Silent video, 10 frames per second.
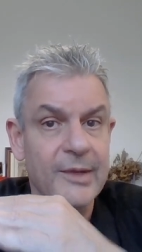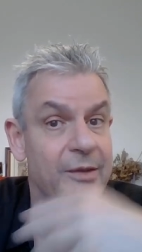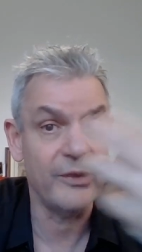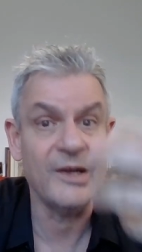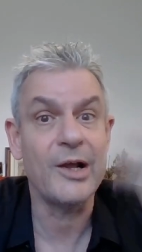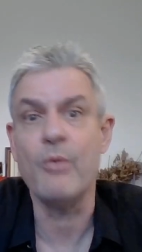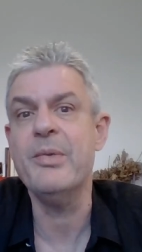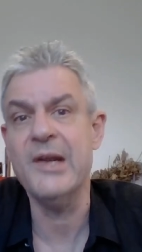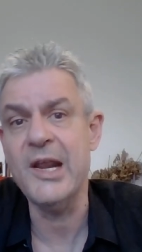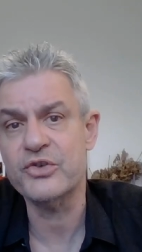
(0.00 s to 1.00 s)
and then a
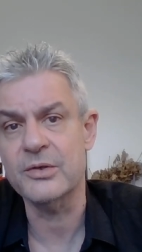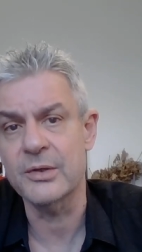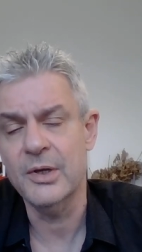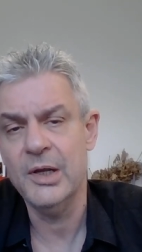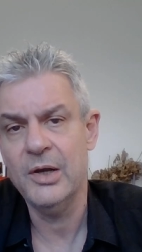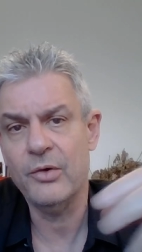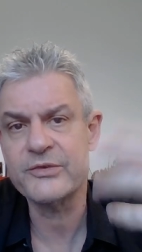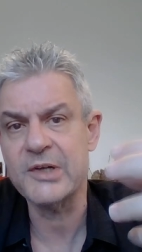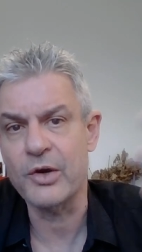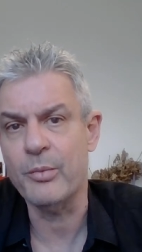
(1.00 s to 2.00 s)
combination of
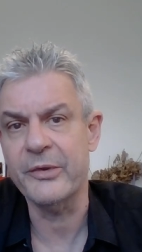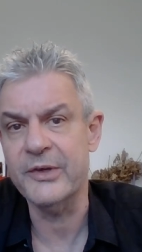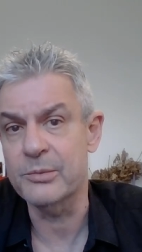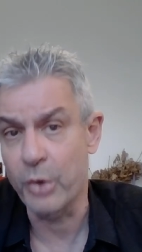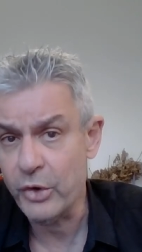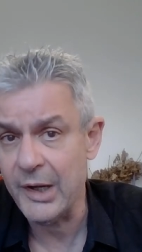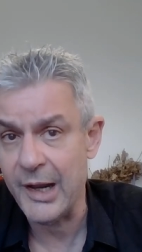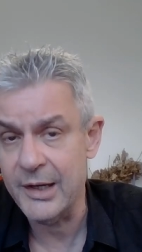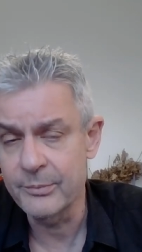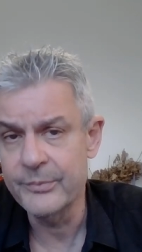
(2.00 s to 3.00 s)
psychopathy and
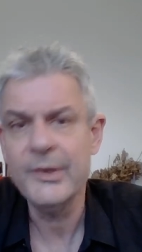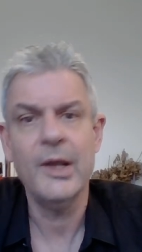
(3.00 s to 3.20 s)
borderline,